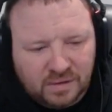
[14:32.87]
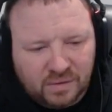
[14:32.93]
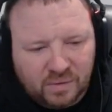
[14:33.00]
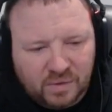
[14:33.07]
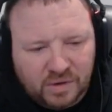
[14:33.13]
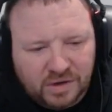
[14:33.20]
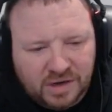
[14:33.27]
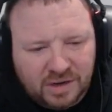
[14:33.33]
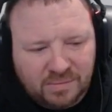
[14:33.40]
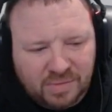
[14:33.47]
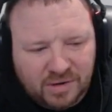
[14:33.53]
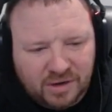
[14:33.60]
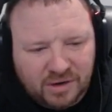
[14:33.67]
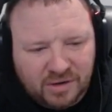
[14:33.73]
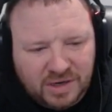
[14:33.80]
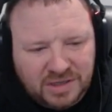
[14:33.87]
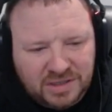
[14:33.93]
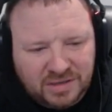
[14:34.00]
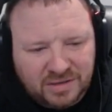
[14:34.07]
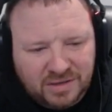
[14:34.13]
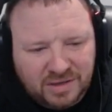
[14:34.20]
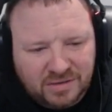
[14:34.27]
Work in progress
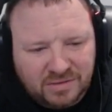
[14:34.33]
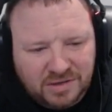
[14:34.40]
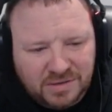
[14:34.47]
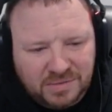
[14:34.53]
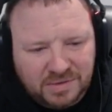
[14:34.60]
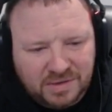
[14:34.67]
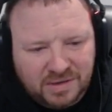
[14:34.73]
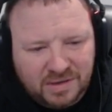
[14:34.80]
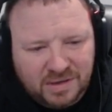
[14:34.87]
on the ultimate.